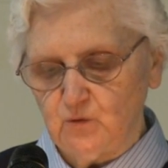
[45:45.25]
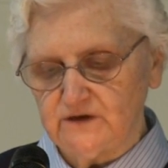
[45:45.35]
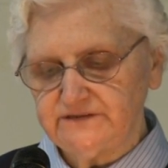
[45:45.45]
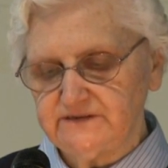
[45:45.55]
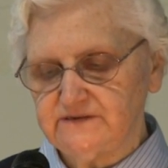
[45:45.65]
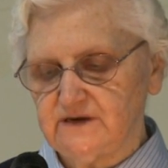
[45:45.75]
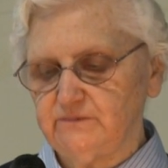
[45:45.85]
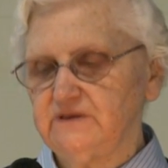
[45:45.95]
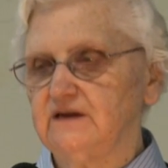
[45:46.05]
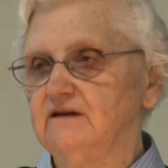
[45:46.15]
wanted
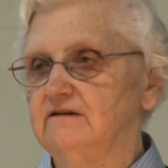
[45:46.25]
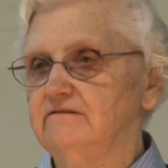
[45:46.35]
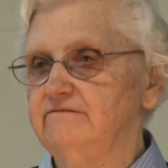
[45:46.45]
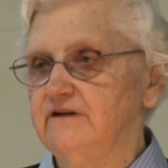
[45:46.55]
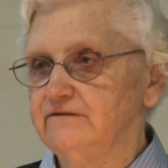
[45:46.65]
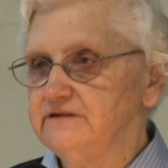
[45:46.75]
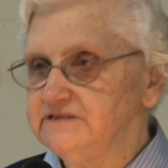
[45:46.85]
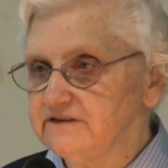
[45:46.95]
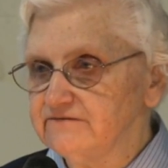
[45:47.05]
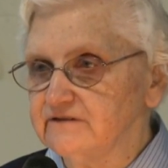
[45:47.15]
something very
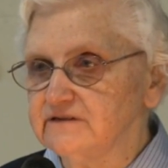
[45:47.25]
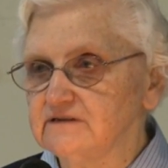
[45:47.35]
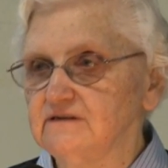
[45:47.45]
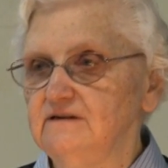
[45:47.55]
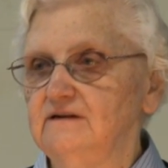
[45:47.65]
different